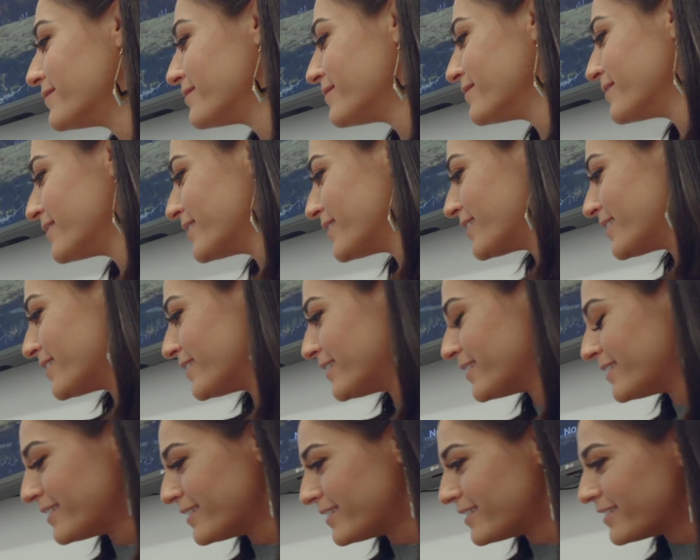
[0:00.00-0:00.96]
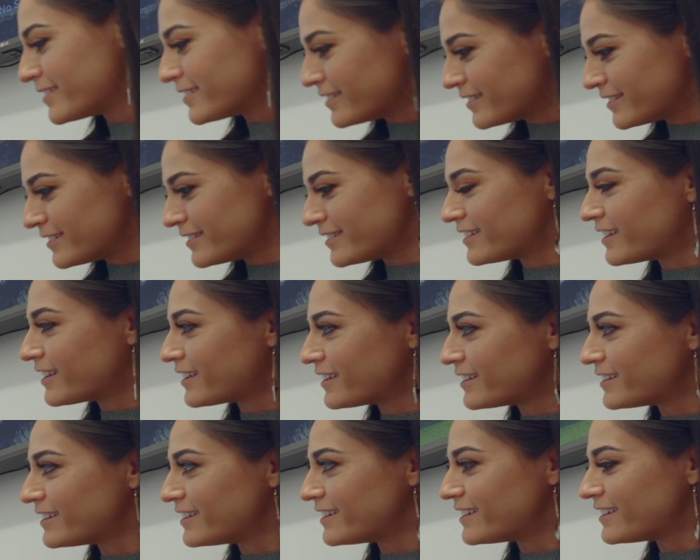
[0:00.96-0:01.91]

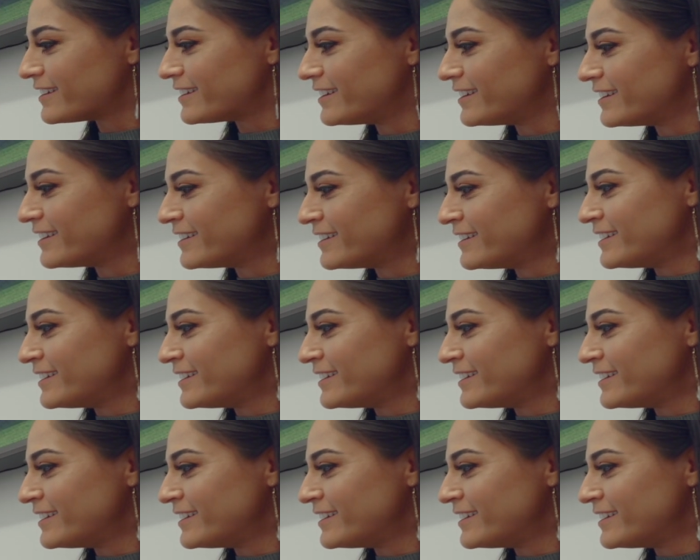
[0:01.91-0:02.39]
No words are spoken by the person on screen.